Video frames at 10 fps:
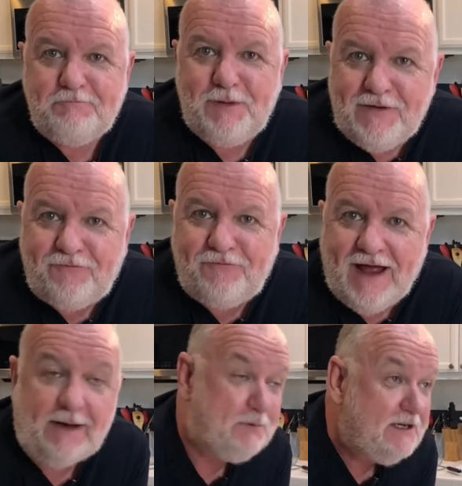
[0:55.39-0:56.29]
beef
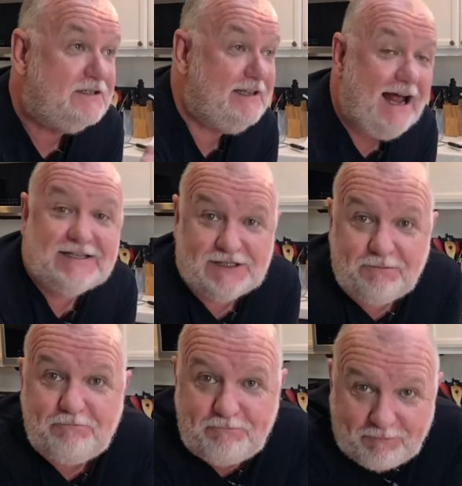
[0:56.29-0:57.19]
fat, because that's the
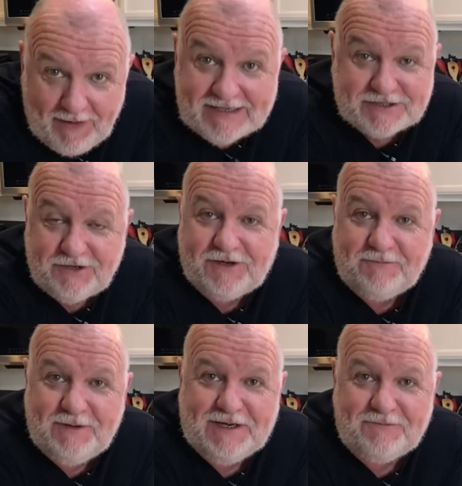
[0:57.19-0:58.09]
best
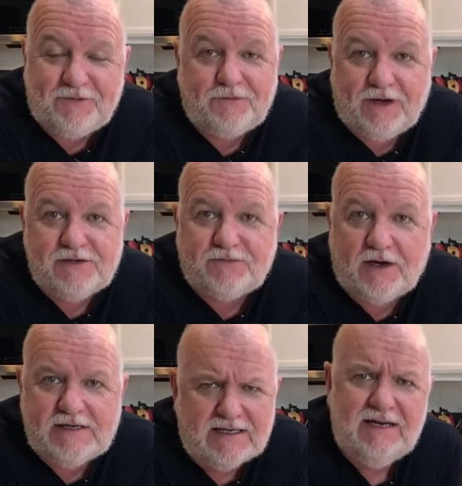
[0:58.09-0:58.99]
cooking medium for French
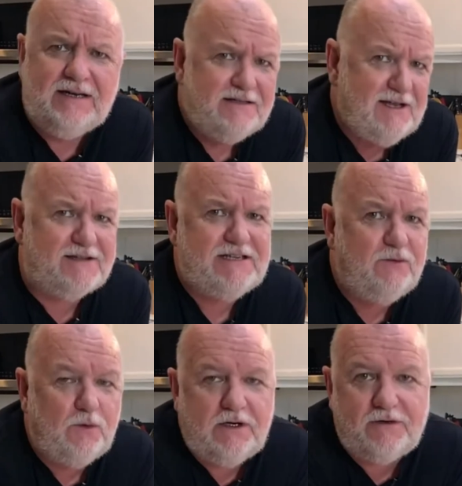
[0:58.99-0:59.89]
fries. Does
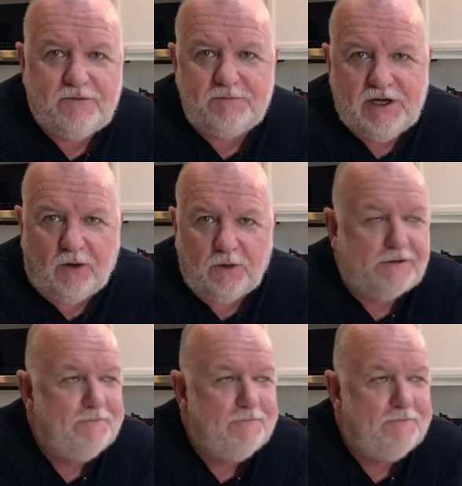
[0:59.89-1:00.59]
it work from cold?